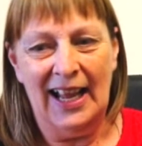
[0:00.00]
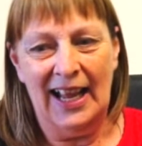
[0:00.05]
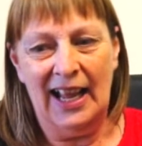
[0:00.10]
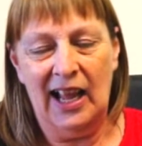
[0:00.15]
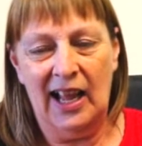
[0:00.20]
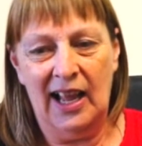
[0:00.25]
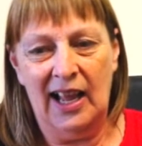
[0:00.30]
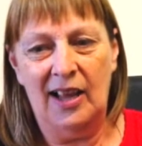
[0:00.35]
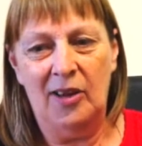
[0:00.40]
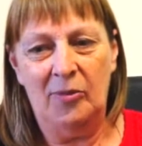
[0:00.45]

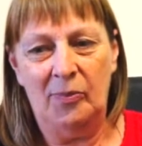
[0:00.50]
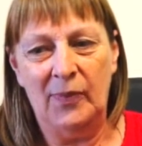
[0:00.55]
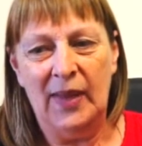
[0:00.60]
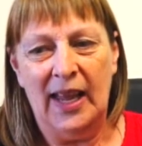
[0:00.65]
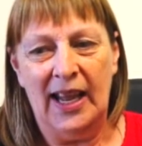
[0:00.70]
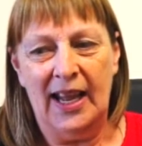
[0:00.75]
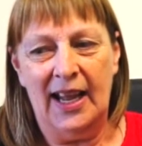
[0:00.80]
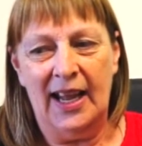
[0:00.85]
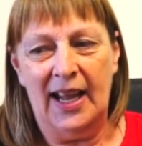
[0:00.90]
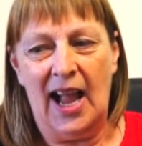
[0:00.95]

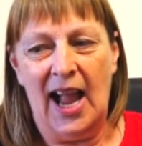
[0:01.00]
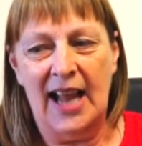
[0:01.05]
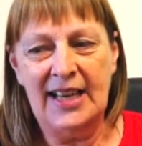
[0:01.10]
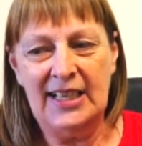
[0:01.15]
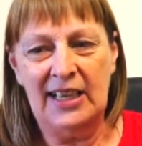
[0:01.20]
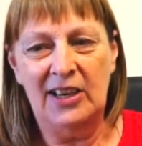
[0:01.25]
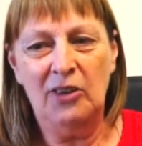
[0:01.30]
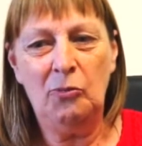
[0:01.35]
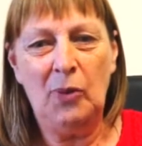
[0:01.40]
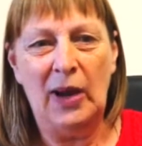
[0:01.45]
I
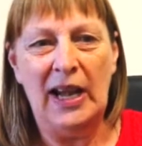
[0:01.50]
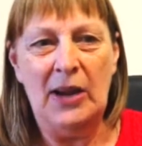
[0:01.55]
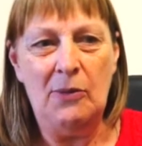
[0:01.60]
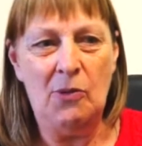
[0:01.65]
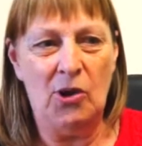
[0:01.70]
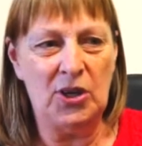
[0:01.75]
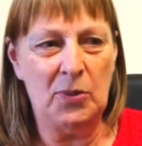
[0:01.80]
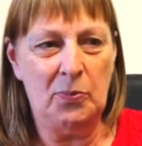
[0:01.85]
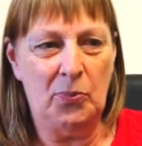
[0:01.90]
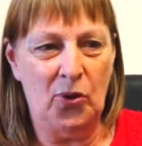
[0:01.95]
didn't really
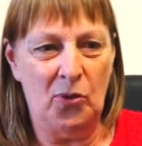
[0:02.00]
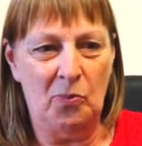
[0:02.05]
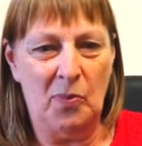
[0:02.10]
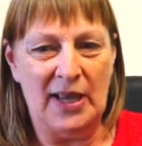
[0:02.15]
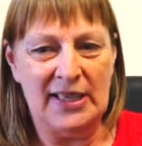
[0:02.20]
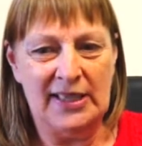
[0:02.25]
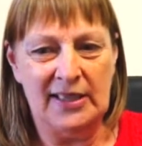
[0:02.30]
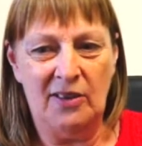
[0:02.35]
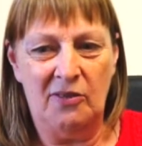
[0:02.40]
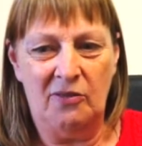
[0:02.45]
want to put
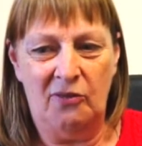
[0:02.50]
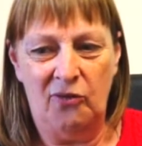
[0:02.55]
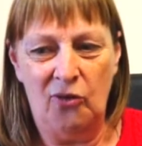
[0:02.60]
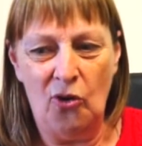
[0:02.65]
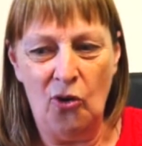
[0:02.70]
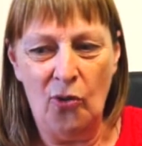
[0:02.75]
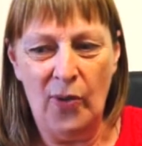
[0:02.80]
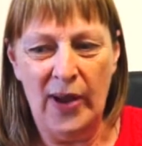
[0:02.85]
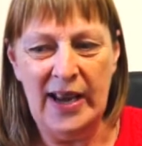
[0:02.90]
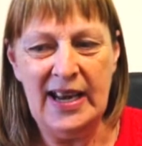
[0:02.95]
myself
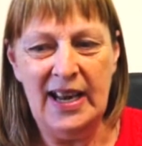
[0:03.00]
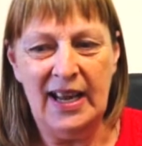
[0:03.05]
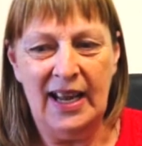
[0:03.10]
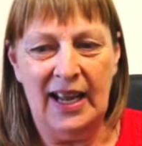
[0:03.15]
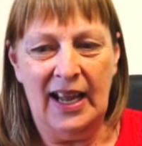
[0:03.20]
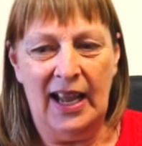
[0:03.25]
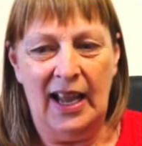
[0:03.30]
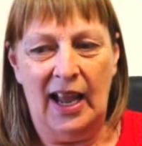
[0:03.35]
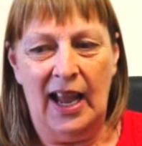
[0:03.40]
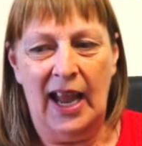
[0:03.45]
forward.
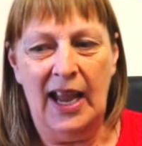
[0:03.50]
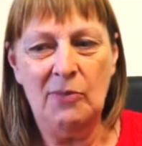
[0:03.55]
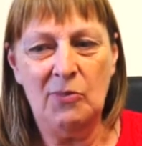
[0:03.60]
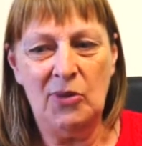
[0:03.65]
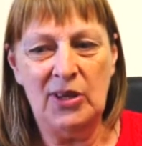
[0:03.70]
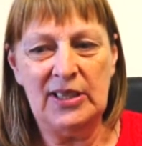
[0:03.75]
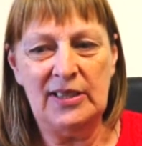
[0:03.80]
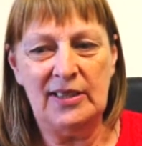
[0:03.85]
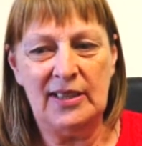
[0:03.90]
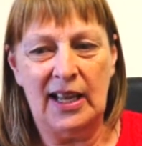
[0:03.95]
It
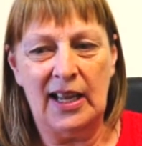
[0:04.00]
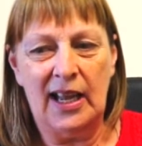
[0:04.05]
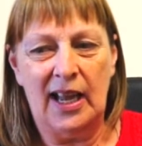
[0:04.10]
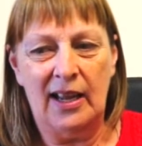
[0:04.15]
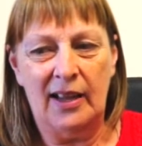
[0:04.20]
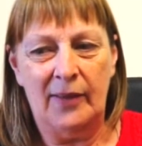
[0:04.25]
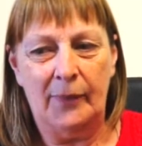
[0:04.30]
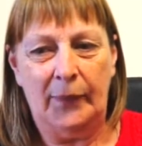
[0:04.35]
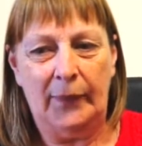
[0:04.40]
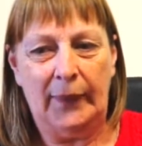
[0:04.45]
was
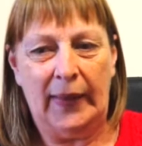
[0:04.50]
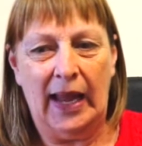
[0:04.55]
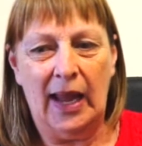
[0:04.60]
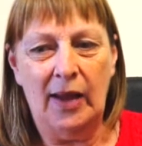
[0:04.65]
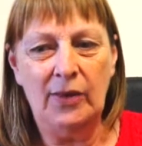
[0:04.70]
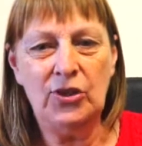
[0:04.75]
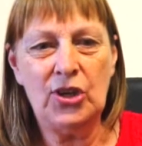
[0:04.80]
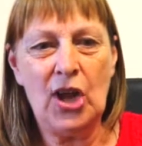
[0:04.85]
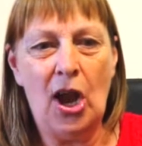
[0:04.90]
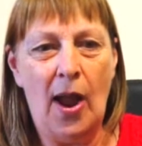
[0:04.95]

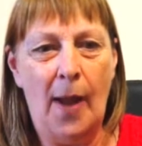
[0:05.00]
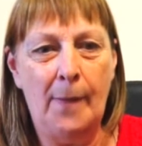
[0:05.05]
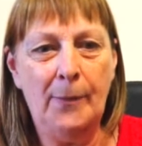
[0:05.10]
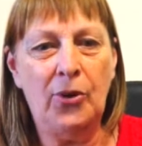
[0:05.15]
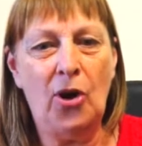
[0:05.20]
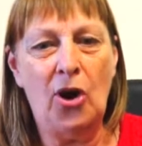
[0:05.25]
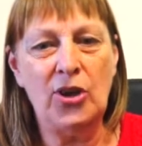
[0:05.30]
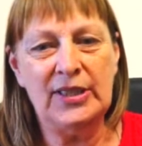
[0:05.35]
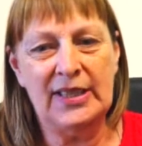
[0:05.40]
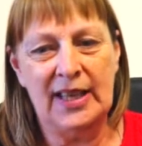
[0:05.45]
a
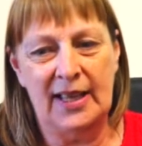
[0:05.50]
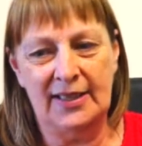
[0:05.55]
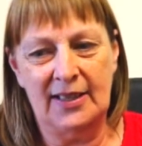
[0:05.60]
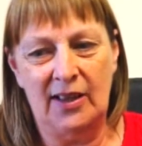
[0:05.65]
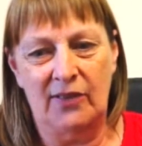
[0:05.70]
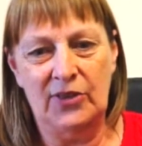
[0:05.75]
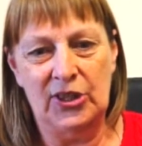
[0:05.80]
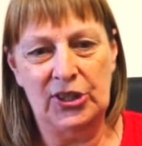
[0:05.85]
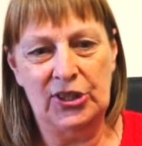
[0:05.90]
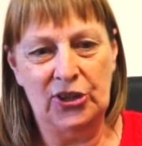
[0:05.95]
process
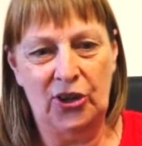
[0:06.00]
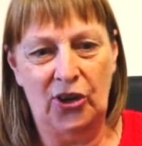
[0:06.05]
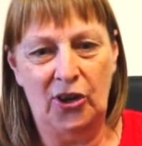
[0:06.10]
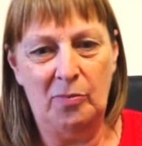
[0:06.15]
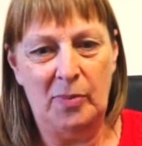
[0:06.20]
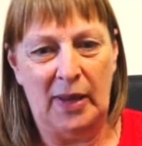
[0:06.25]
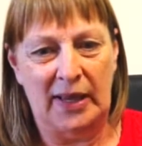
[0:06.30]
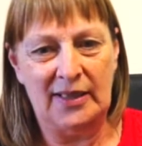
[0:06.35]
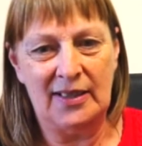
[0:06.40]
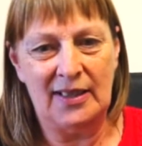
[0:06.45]
of
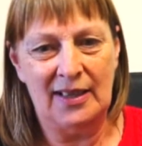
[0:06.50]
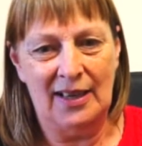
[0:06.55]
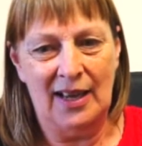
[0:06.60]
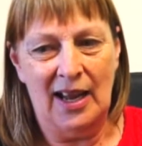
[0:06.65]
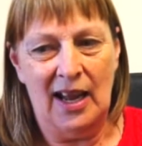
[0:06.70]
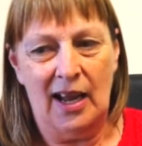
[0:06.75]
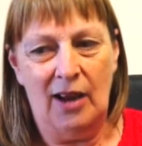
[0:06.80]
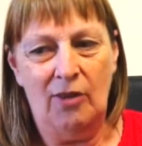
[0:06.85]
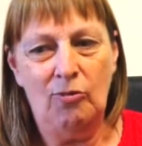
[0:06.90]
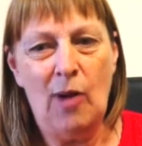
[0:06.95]
discernment
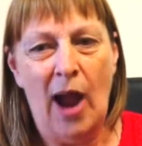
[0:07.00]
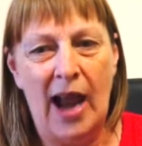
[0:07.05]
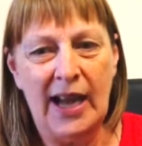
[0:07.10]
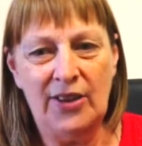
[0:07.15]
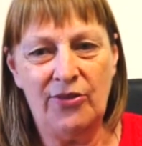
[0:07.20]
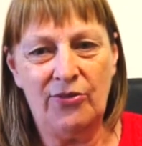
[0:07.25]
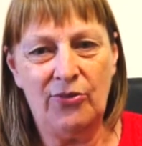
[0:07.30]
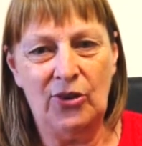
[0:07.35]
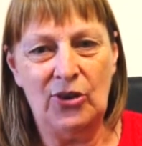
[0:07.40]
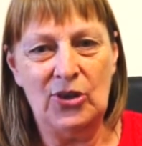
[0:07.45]

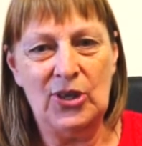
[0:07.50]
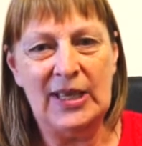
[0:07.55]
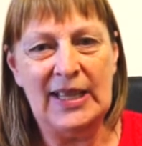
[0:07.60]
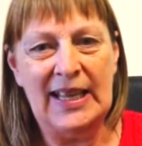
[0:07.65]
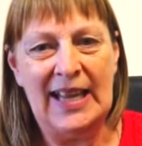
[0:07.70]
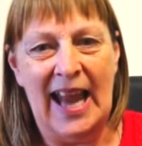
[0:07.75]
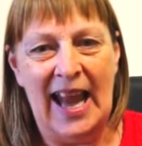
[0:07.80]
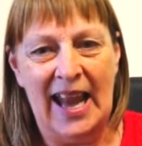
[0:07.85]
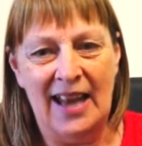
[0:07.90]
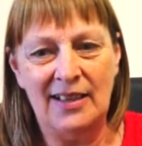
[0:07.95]
right through to
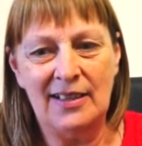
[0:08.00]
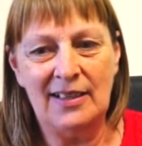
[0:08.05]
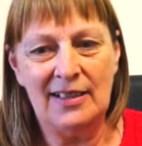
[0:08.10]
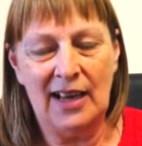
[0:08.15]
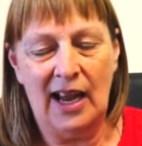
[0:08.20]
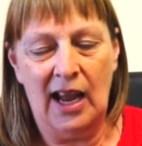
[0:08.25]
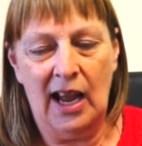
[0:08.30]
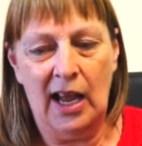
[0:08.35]
the end.